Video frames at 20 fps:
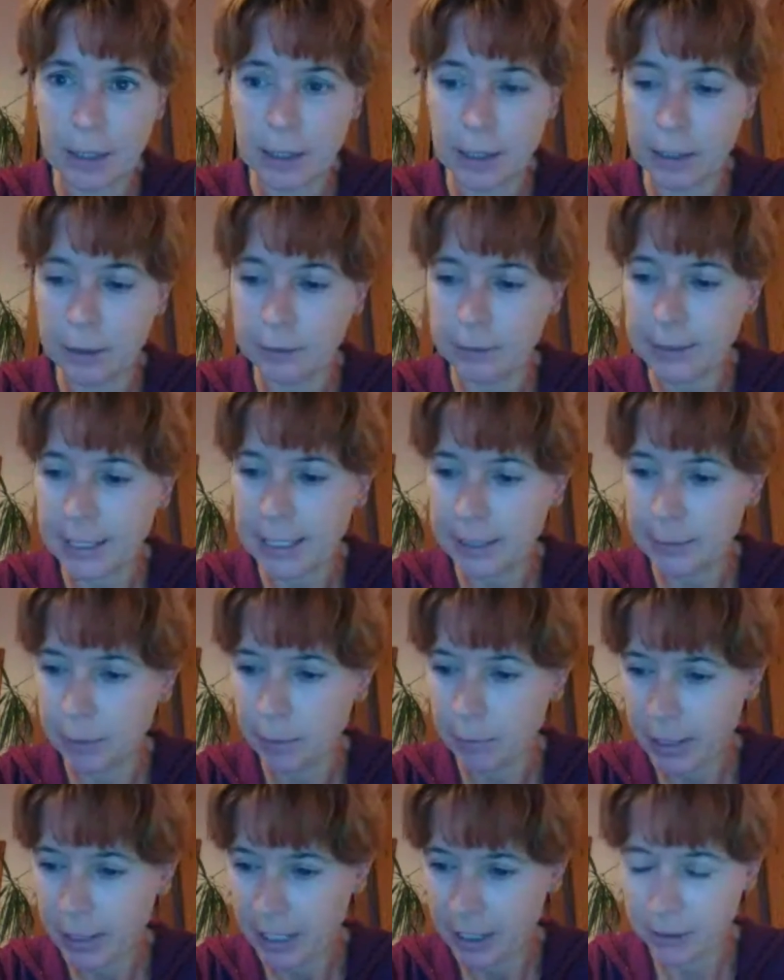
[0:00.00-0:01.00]
dear, we
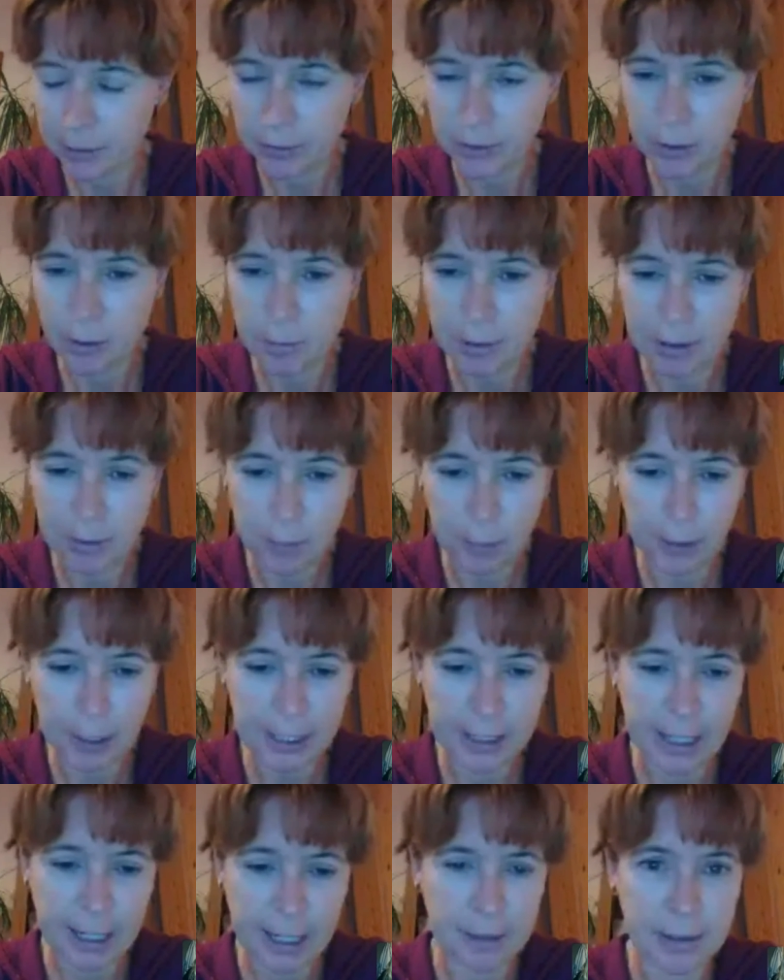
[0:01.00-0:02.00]
better do a 2-minute warning
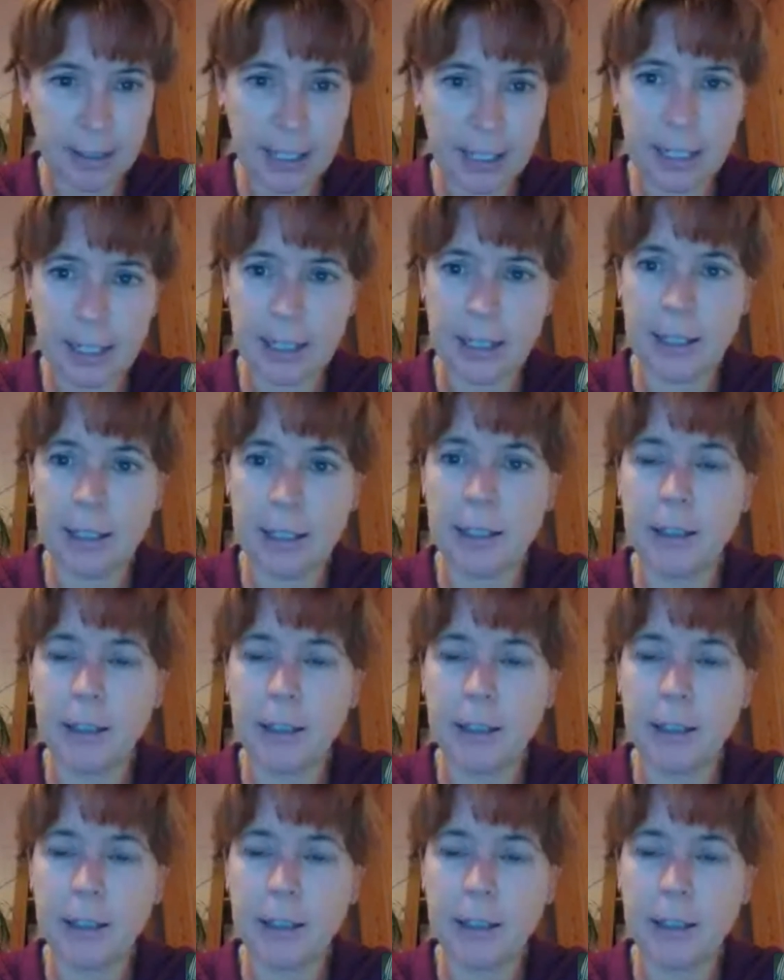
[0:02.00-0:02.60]
then, I think.